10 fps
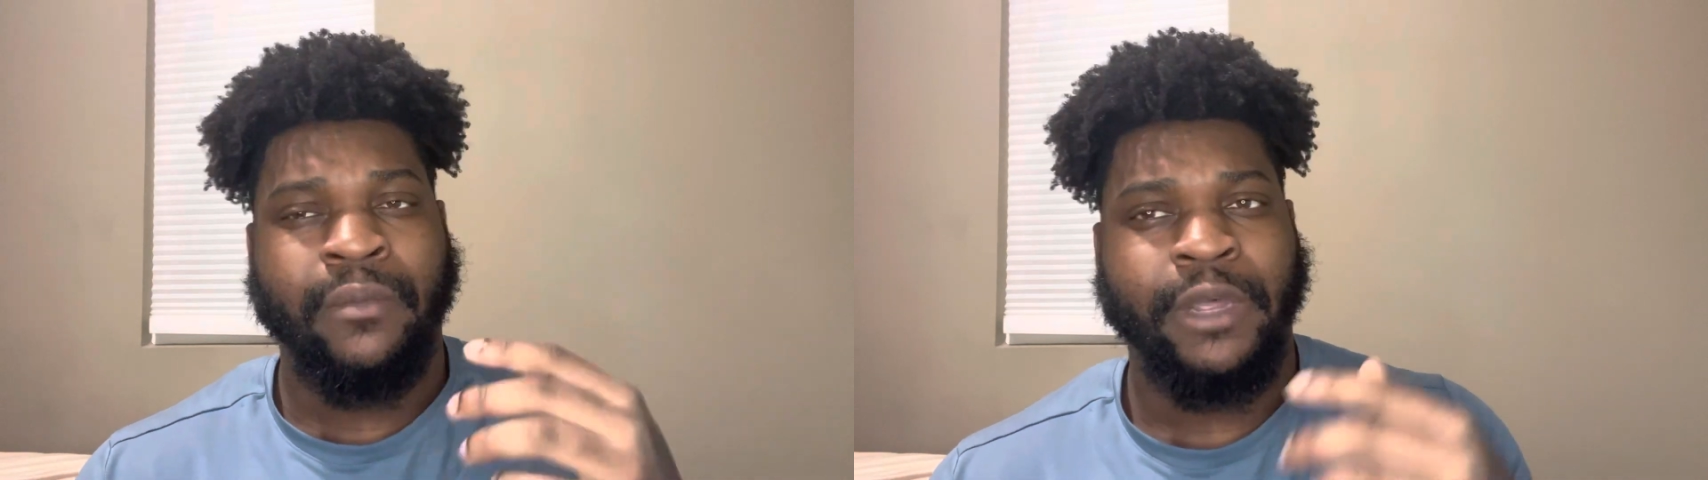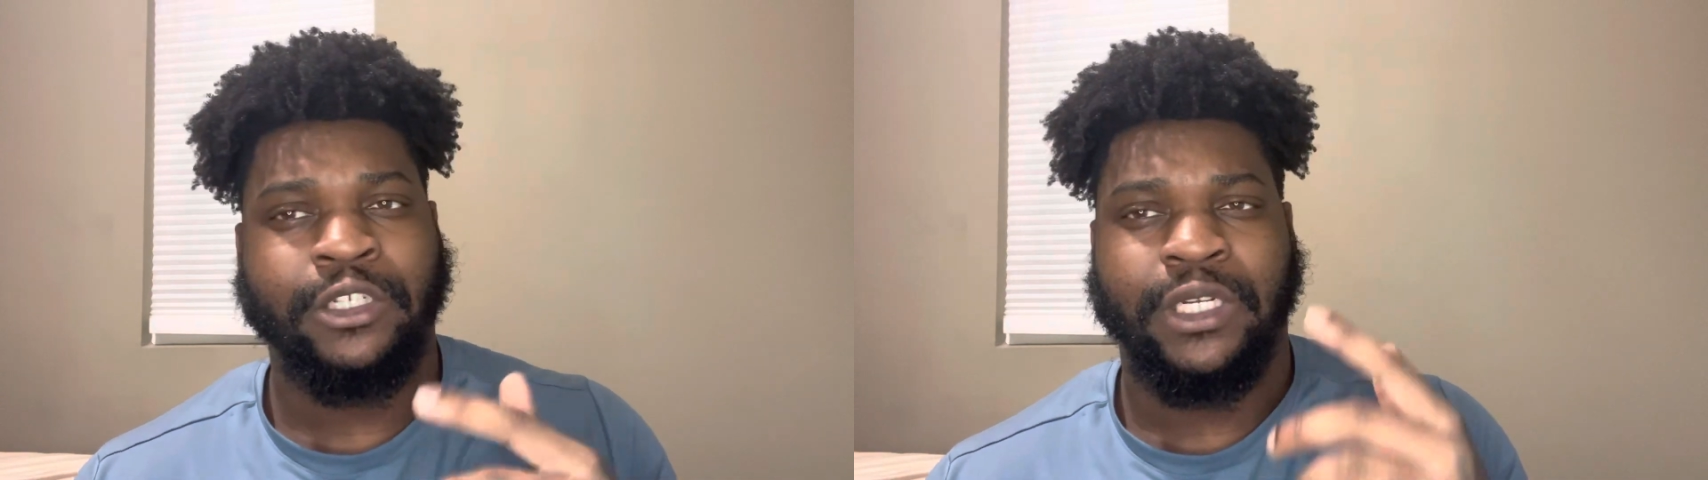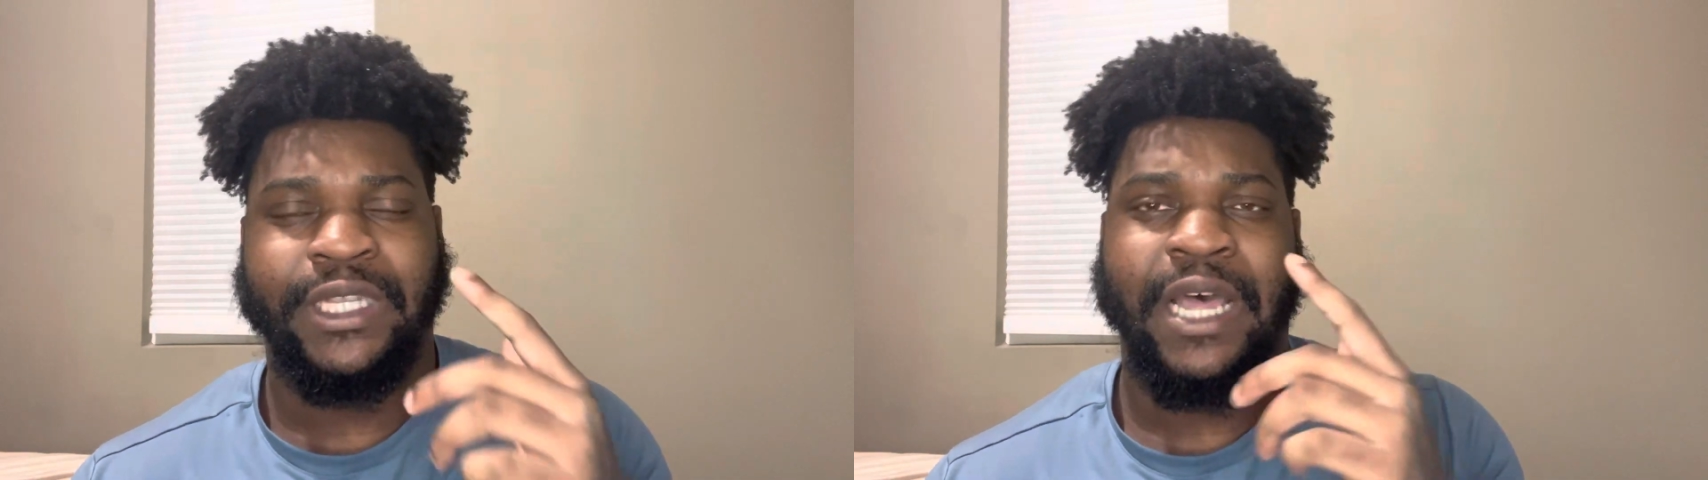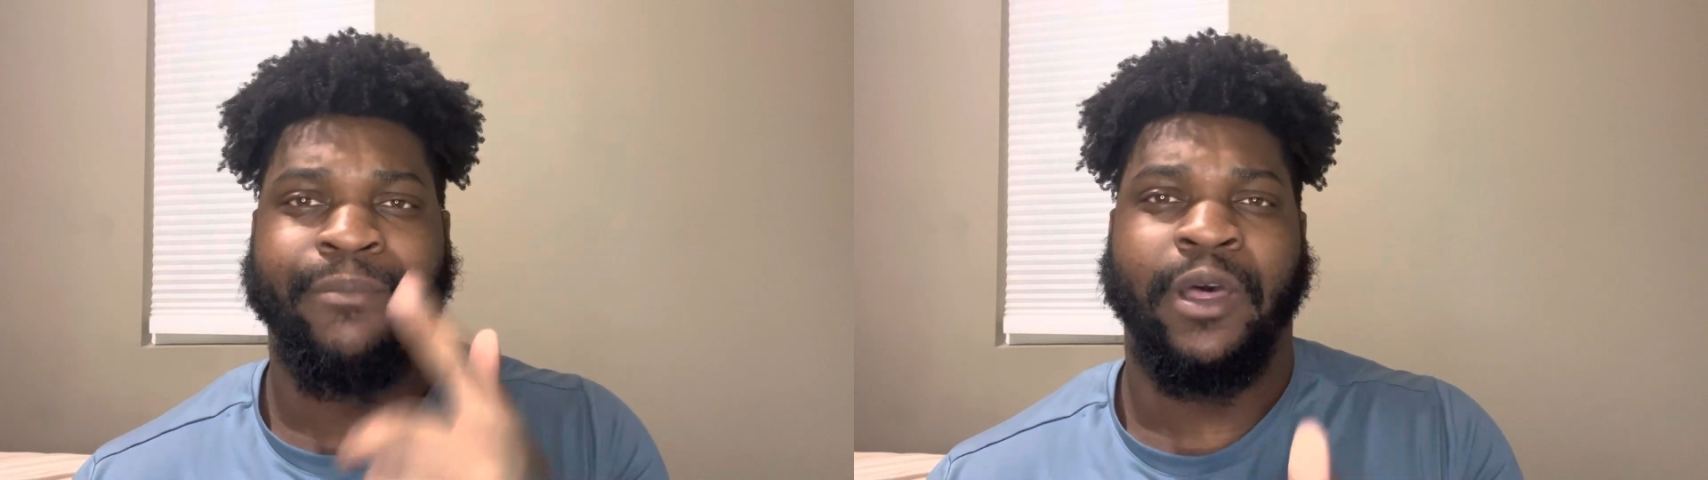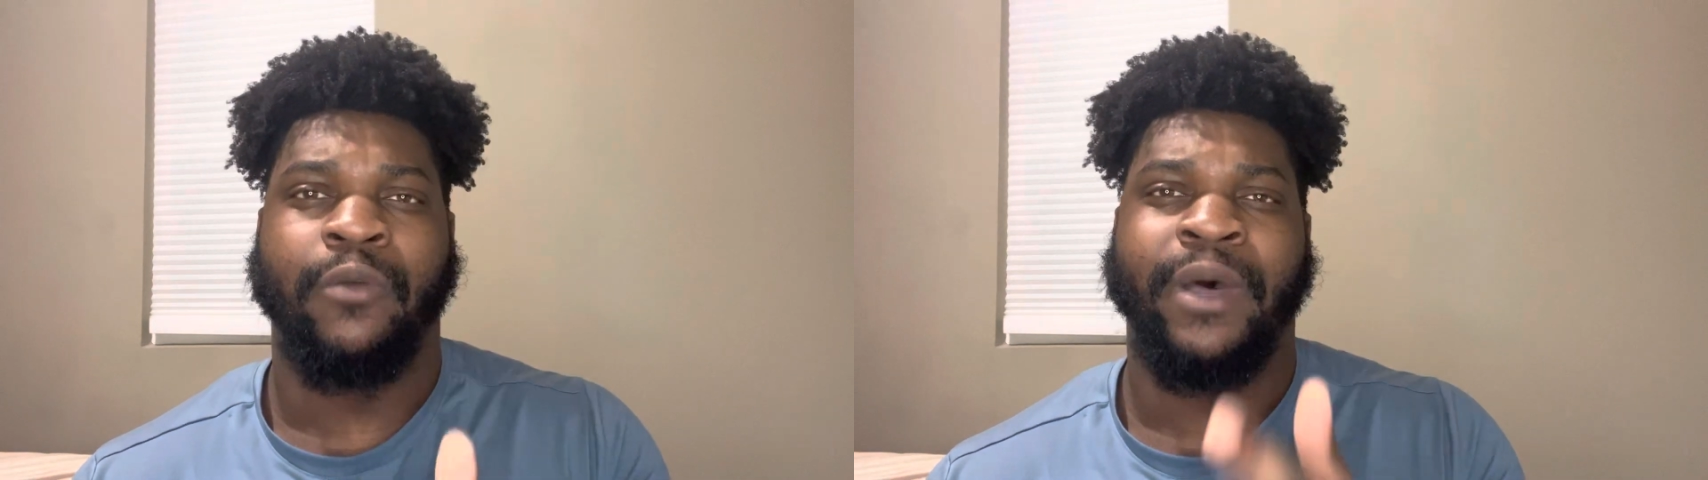Make sure to hit that
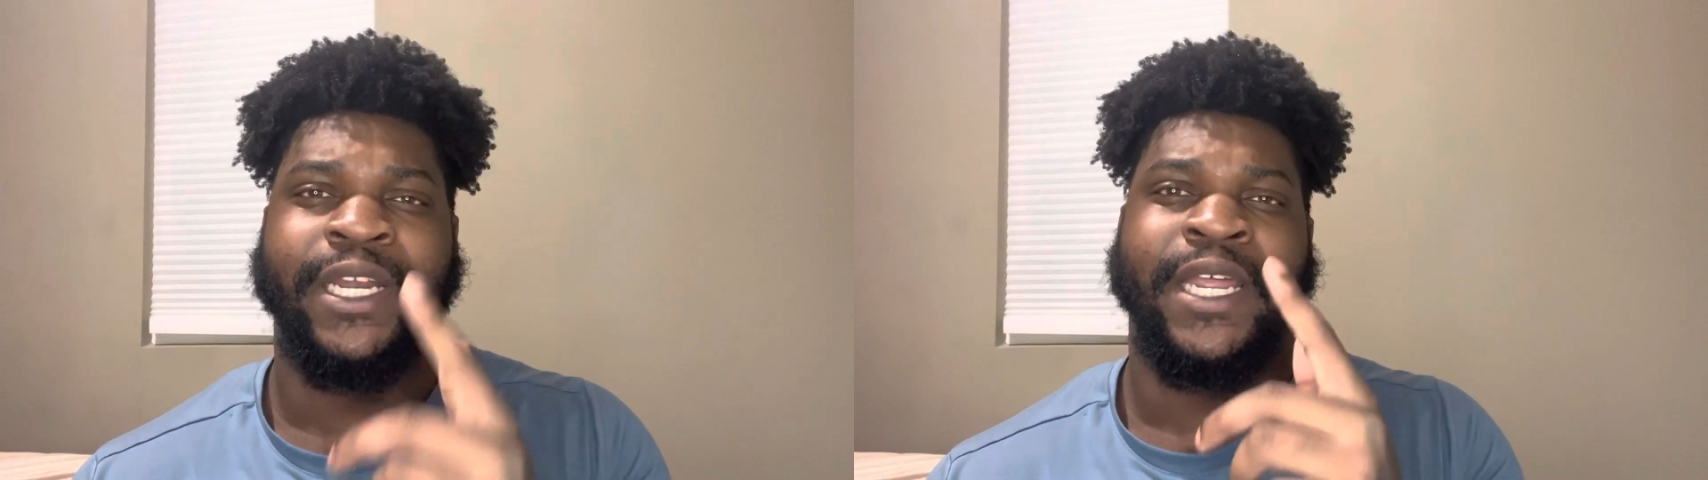bell button